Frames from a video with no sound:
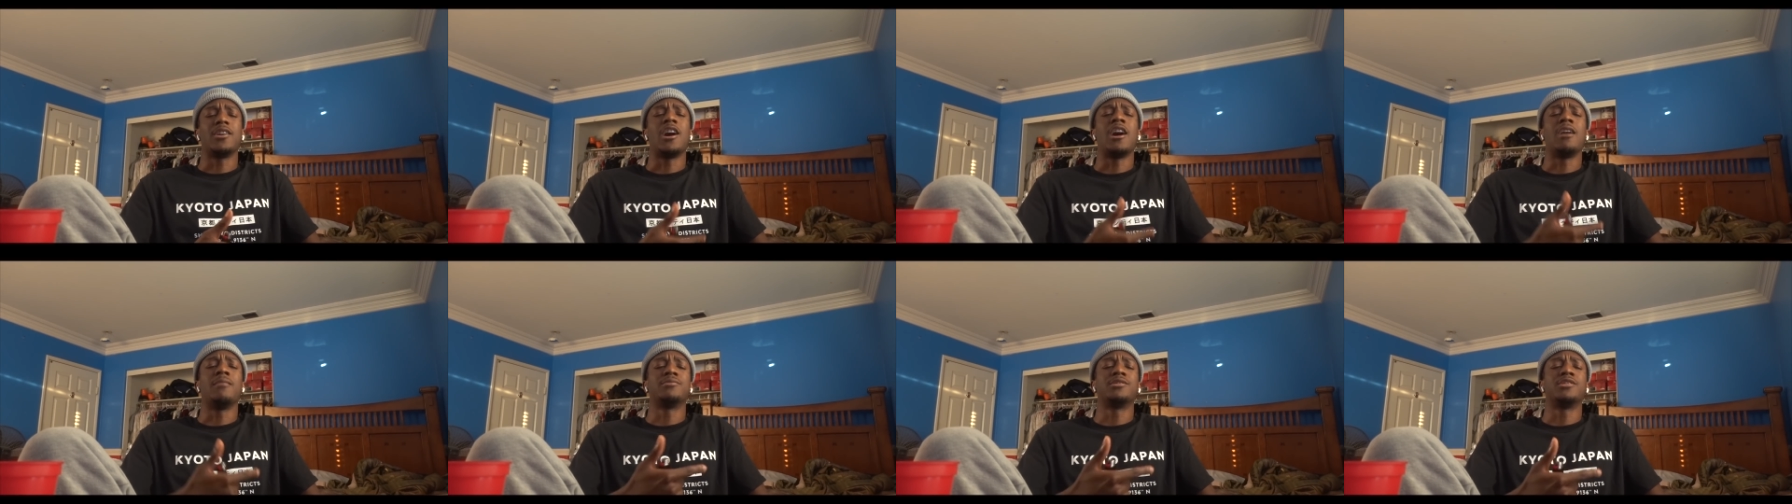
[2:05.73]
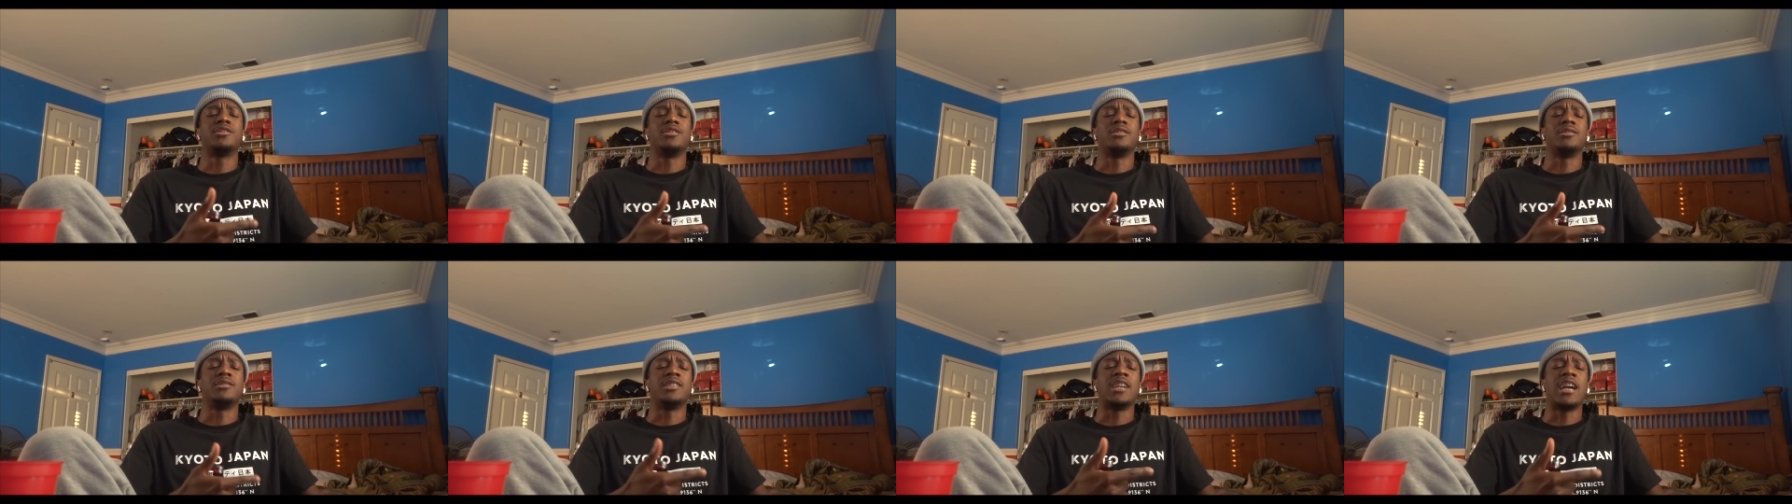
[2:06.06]

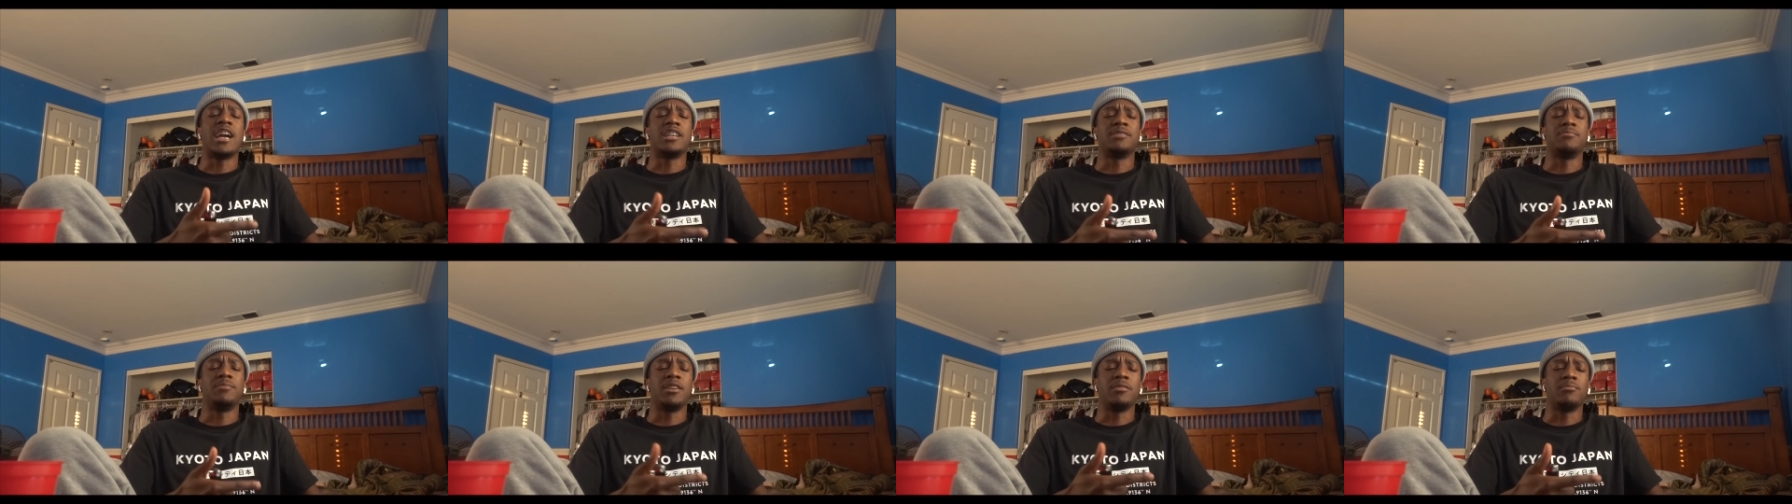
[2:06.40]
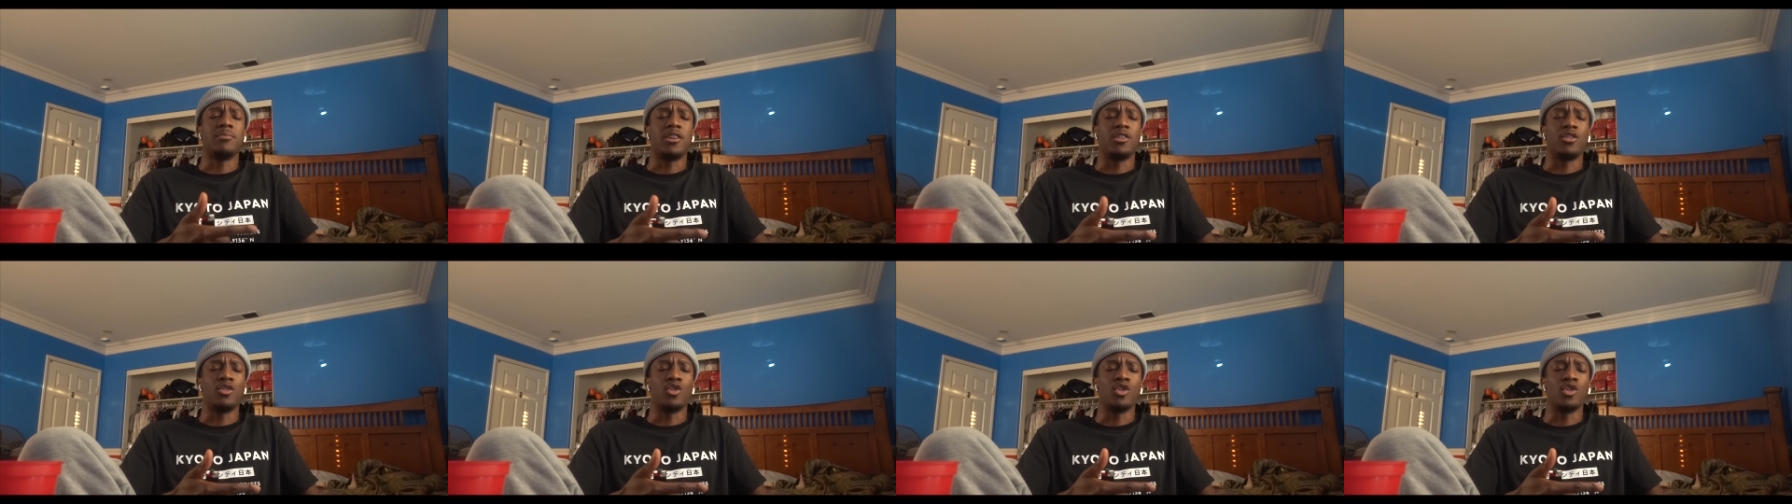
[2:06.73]
obviously, Jazz being
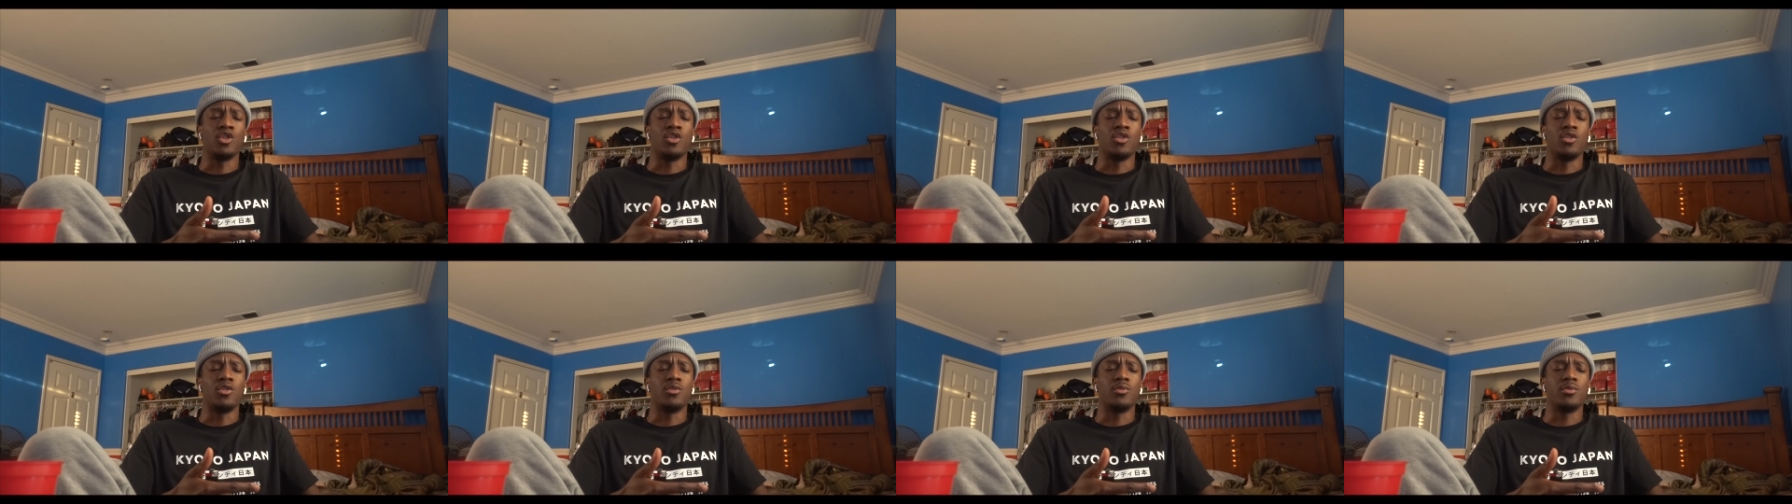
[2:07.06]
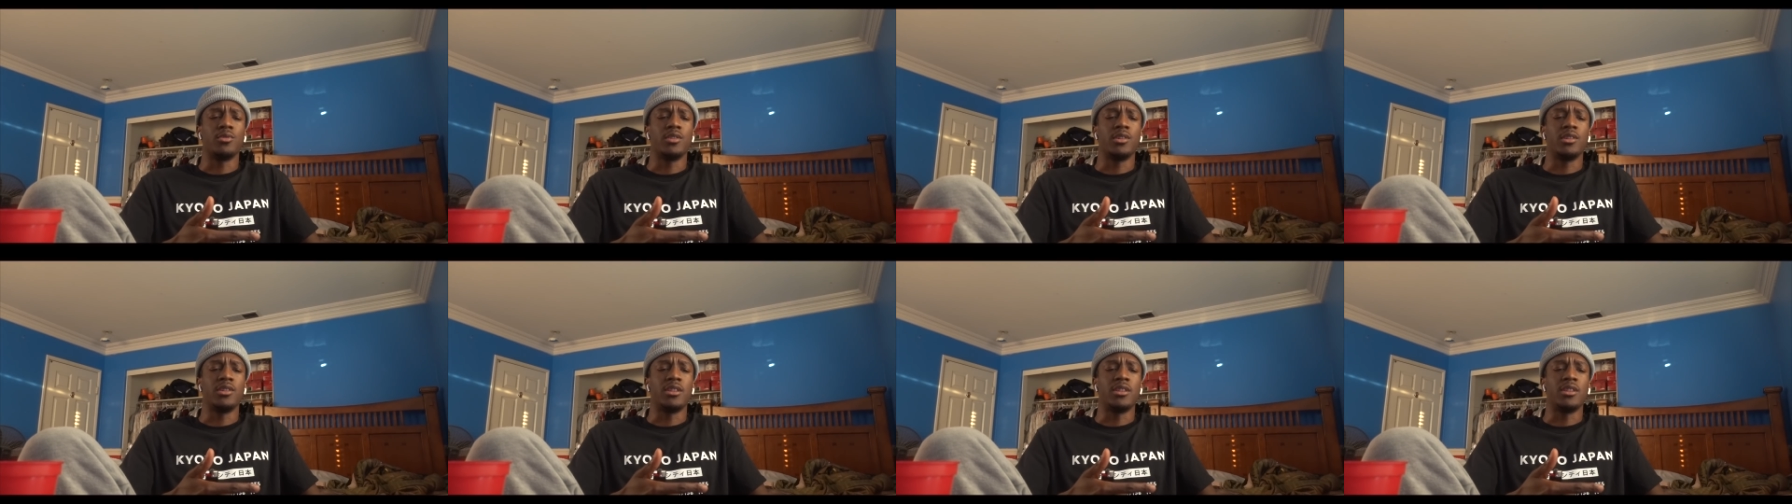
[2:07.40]
my girl,